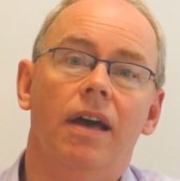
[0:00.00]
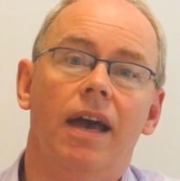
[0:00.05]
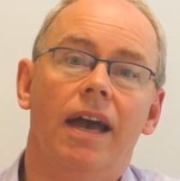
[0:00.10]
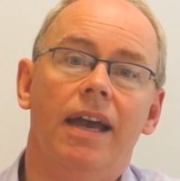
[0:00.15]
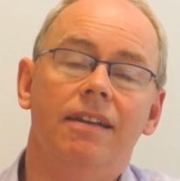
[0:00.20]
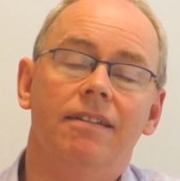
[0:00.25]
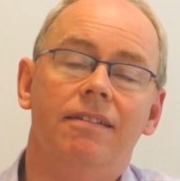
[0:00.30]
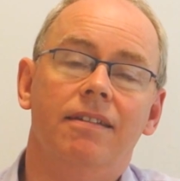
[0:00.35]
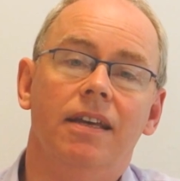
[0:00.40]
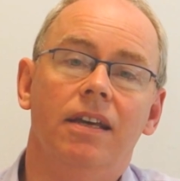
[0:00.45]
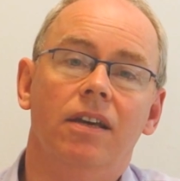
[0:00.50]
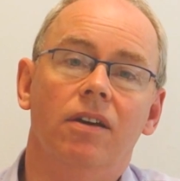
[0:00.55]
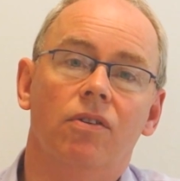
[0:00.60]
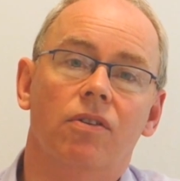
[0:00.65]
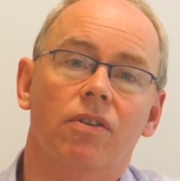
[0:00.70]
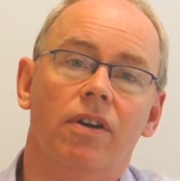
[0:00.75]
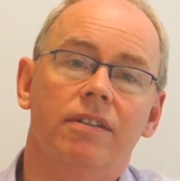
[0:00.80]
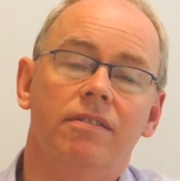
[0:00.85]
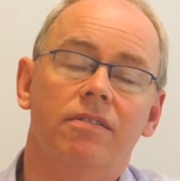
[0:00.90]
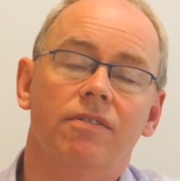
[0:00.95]
80
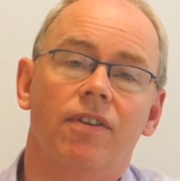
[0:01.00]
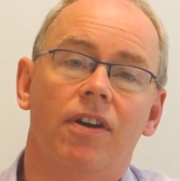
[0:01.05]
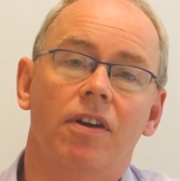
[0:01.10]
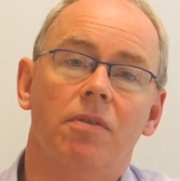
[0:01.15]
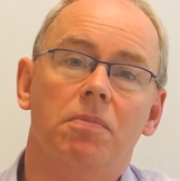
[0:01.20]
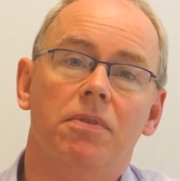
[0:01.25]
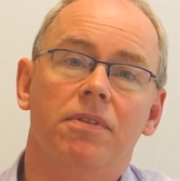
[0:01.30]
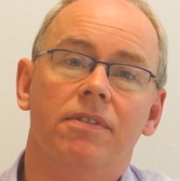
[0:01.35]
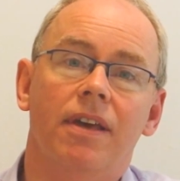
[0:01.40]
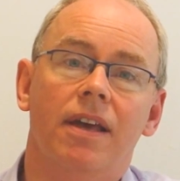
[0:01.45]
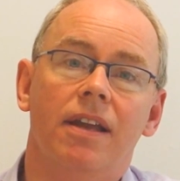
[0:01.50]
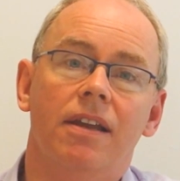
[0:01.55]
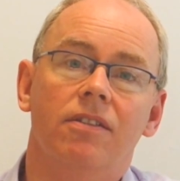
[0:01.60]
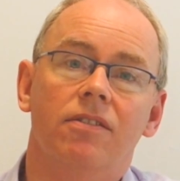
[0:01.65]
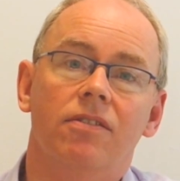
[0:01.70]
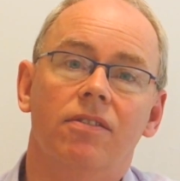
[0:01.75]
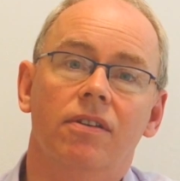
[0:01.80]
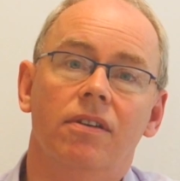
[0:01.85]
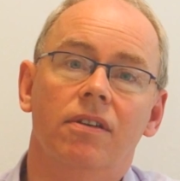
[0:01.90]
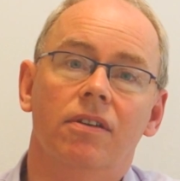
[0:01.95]
or
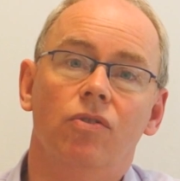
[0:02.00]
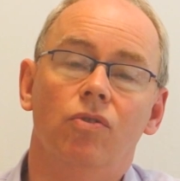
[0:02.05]
85%